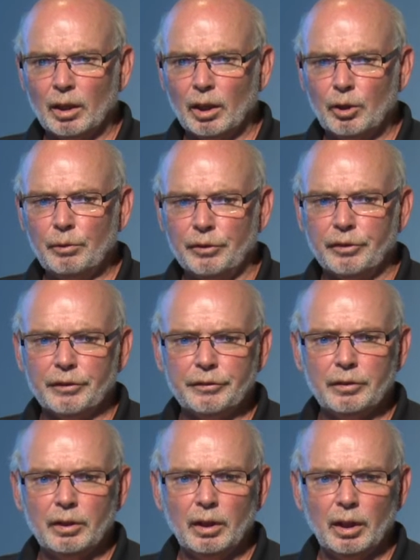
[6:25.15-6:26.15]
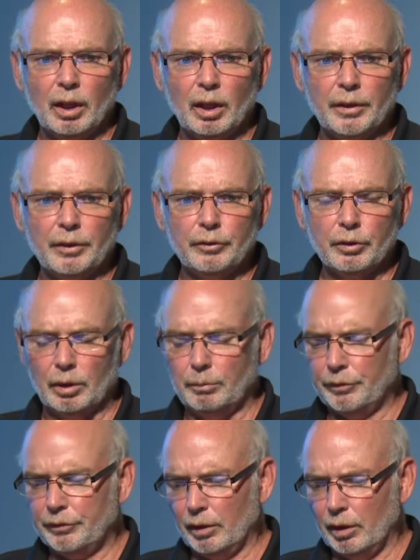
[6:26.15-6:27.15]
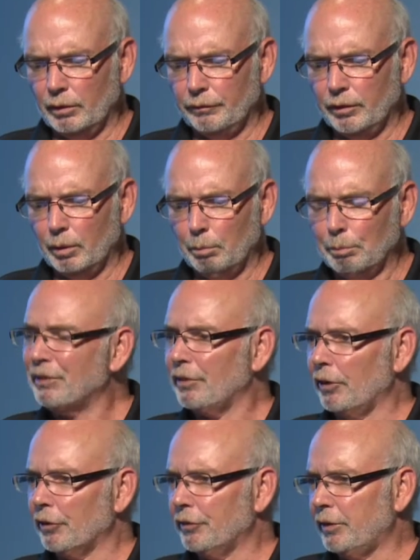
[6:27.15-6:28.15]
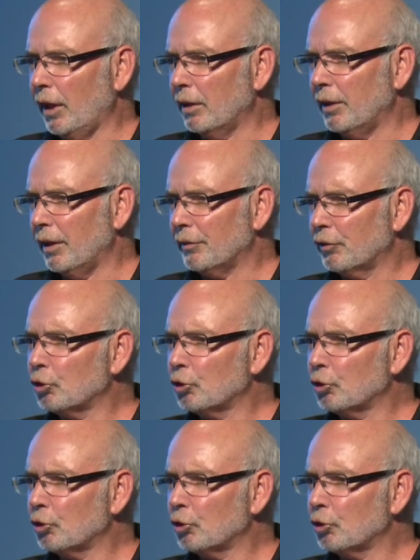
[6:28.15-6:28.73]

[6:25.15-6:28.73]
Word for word: egregious in terms of misunderstandings,